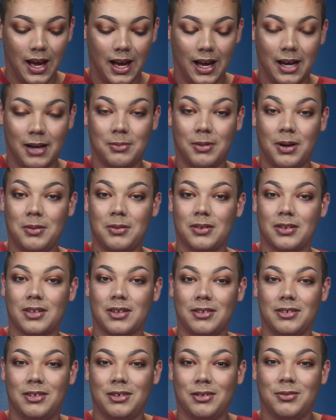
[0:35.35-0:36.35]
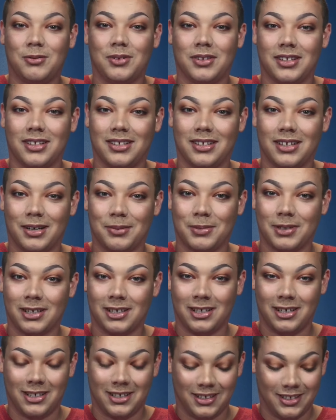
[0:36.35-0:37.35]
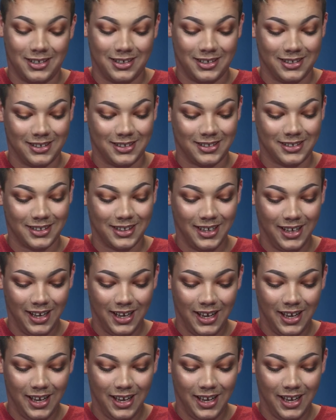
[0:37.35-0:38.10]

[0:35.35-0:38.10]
I'm just doing what the topic is.